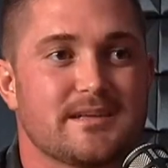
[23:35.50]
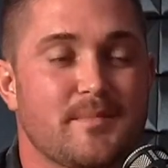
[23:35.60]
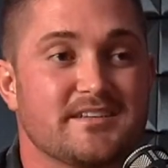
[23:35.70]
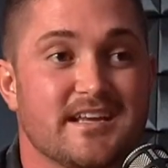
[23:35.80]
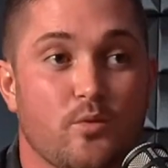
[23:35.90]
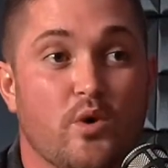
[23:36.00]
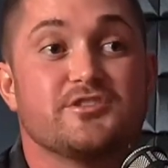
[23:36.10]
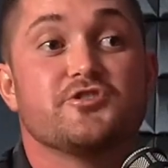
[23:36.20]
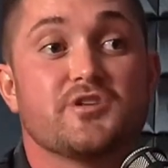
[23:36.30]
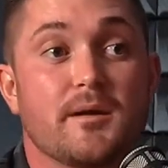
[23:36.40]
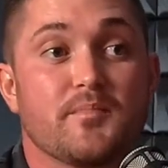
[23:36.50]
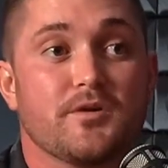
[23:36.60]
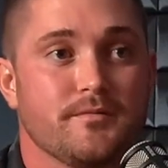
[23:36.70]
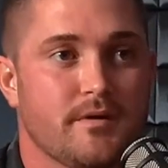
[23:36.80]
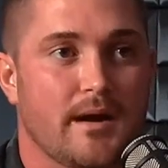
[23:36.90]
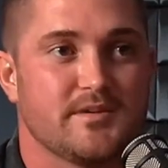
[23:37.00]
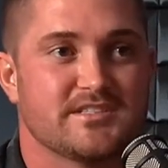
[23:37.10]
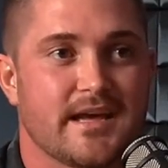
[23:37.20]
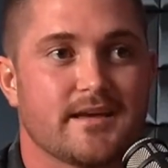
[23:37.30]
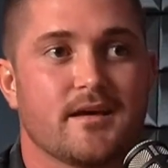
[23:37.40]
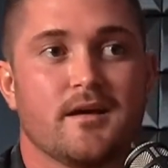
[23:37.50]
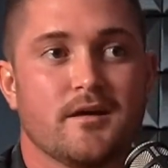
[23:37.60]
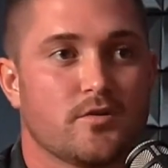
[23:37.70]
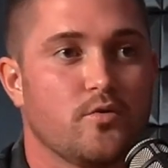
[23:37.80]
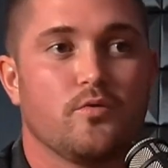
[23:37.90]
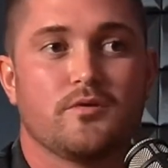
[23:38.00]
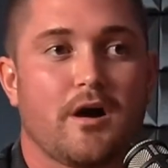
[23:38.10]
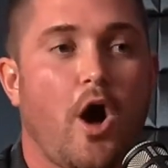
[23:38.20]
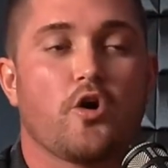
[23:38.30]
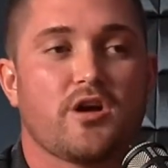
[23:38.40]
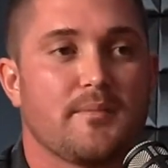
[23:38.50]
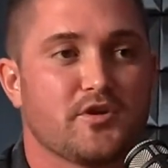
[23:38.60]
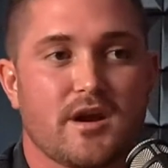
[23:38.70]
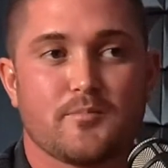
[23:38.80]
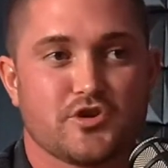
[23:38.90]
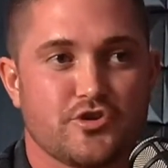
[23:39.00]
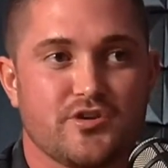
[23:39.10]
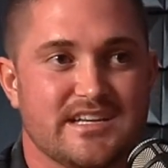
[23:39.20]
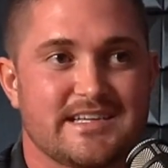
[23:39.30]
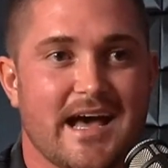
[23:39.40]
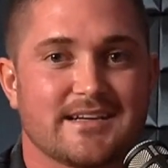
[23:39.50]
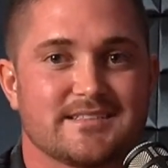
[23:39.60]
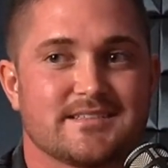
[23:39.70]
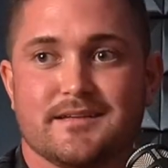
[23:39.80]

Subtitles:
I'm not saying, what's your number? I'm just cool, I'll grab your number, shoot you a text.